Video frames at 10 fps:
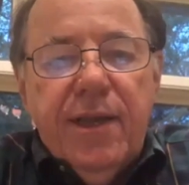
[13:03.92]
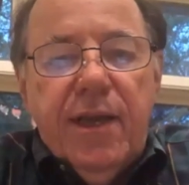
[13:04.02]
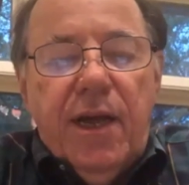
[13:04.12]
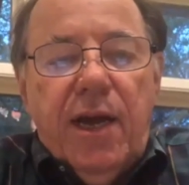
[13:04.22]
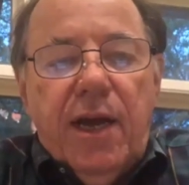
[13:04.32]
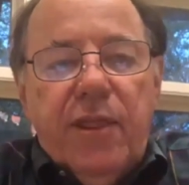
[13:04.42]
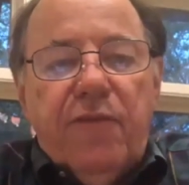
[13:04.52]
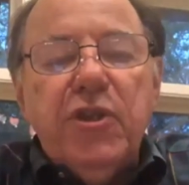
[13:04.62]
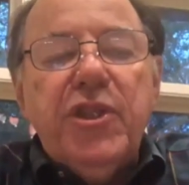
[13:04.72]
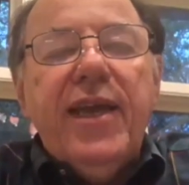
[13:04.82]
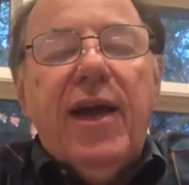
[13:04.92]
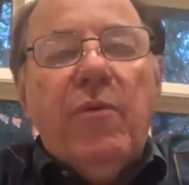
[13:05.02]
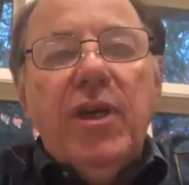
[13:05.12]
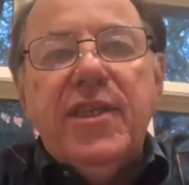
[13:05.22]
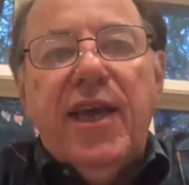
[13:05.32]
The first thing I
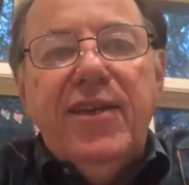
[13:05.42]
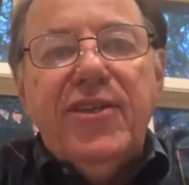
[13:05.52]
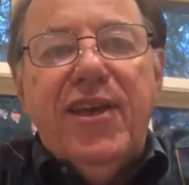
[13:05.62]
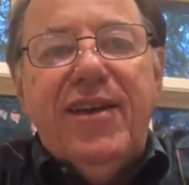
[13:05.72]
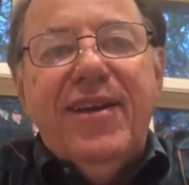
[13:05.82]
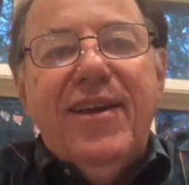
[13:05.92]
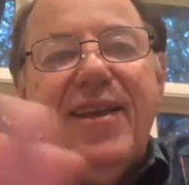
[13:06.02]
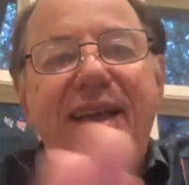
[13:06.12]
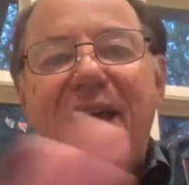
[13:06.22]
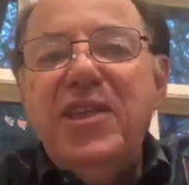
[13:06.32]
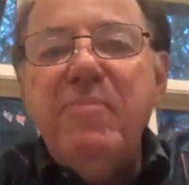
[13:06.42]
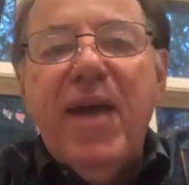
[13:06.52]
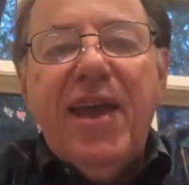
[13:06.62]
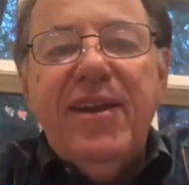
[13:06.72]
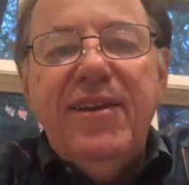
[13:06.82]
want to say is that
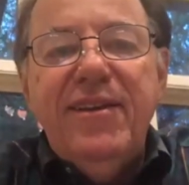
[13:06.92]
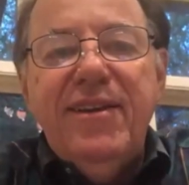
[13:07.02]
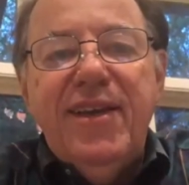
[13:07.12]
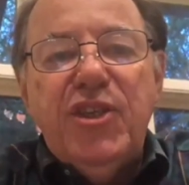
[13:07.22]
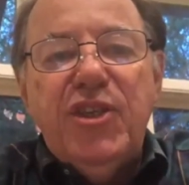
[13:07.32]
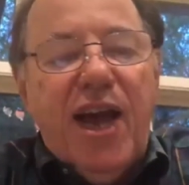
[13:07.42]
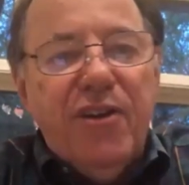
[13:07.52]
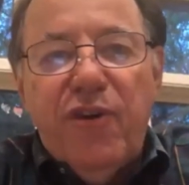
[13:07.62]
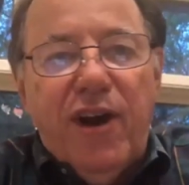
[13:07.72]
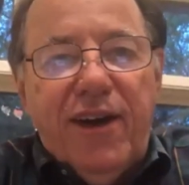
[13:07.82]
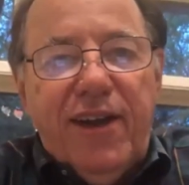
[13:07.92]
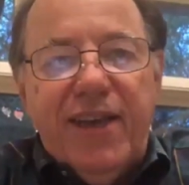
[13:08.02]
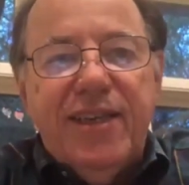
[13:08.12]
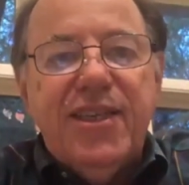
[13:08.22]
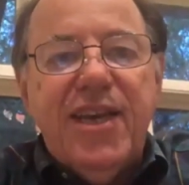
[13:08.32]
Acemannan is not a drug. It
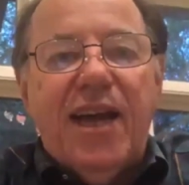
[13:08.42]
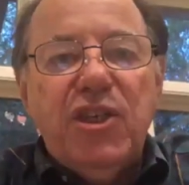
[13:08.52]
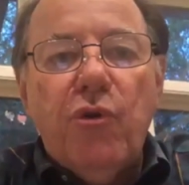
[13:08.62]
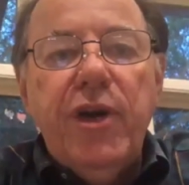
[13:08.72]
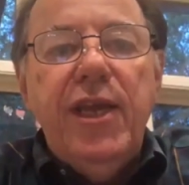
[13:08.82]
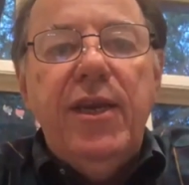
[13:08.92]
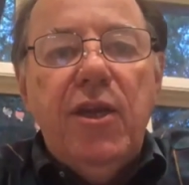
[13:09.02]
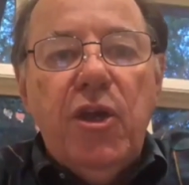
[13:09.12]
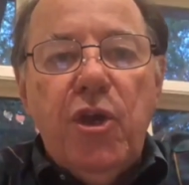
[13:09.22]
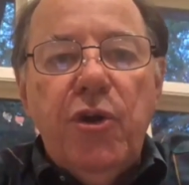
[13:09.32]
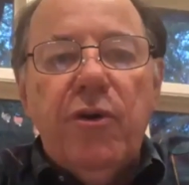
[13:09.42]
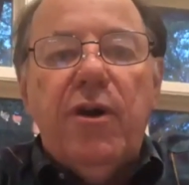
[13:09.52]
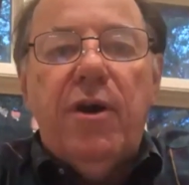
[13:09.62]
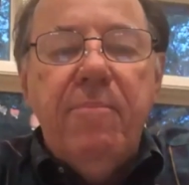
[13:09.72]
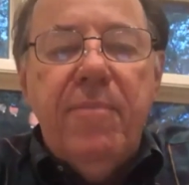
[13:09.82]
does not treat, cure,
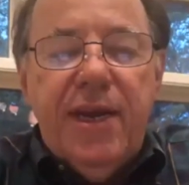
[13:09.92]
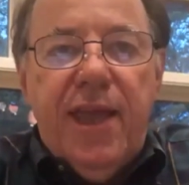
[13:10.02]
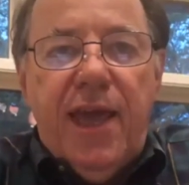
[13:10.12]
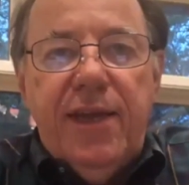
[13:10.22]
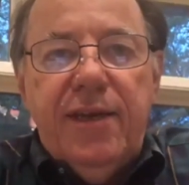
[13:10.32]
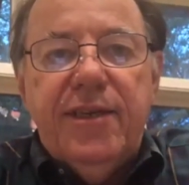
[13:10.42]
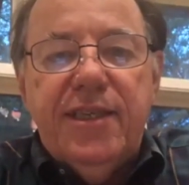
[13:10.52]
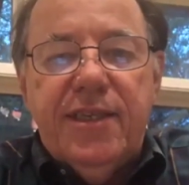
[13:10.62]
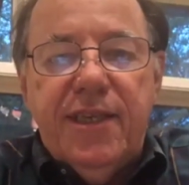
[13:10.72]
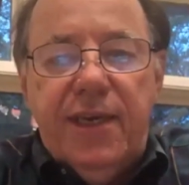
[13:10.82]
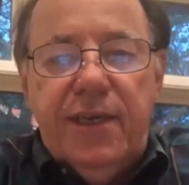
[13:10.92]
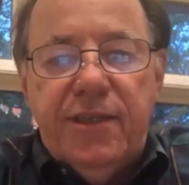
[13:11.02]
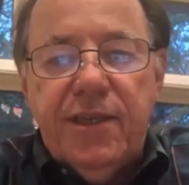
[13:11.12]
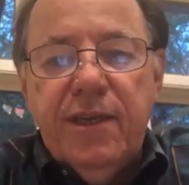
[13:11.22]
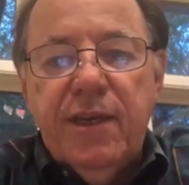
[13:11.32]
or mitigate
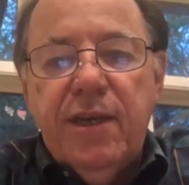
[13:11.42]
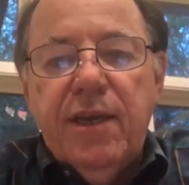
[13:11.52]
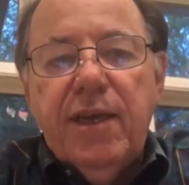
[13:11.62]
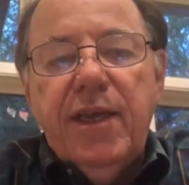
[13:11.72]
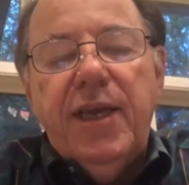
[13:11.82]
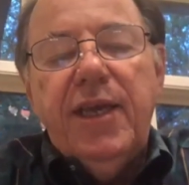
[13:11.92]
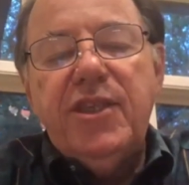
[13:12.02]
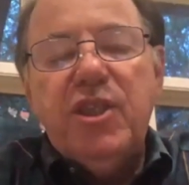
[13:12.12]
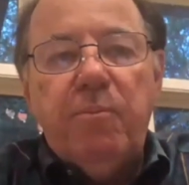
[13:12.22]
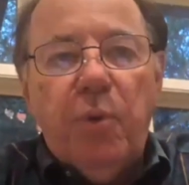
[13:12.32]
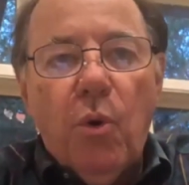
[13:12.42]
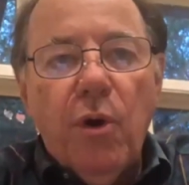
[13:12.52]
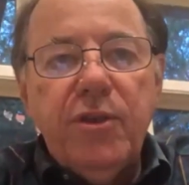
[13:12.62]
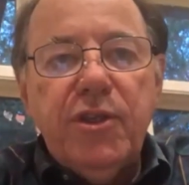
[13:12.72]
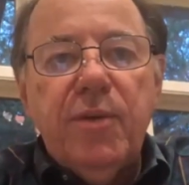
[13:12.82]
disease. It
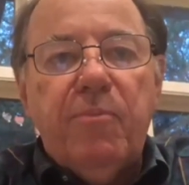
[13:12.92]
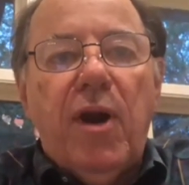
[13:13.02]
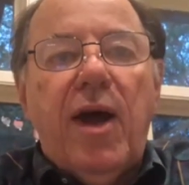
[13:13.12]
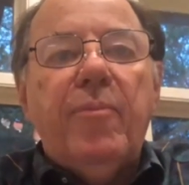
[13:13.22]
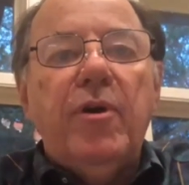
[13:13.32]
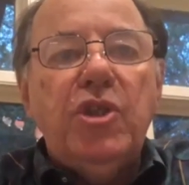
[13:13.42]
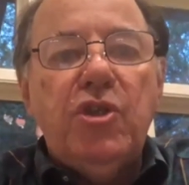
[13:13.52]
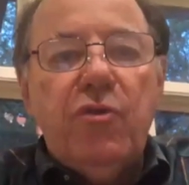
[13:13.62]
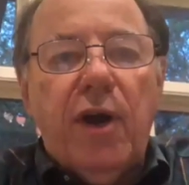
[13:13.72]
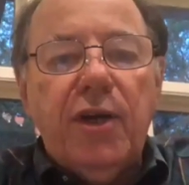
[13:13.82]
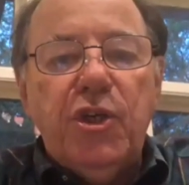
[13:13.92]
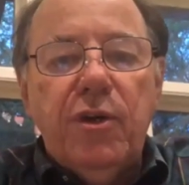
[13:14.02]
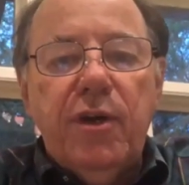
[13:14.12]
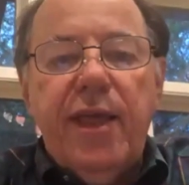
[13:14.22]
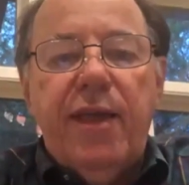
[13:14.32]
supports the proper
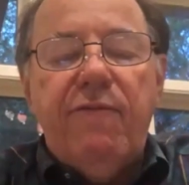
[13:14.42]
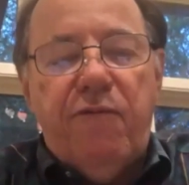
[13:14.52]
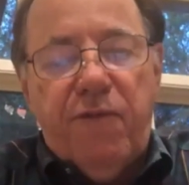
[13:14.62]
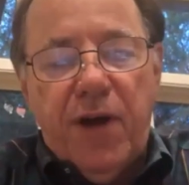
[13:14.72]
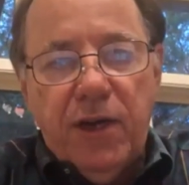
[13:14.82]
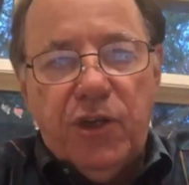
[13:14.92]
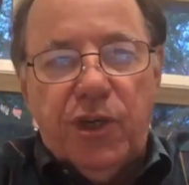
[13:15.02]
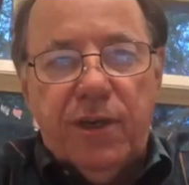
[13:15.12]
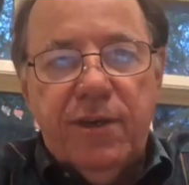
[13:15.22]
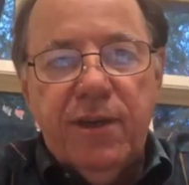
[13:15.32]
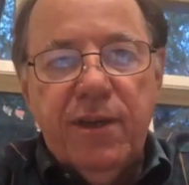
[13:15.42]
structure and function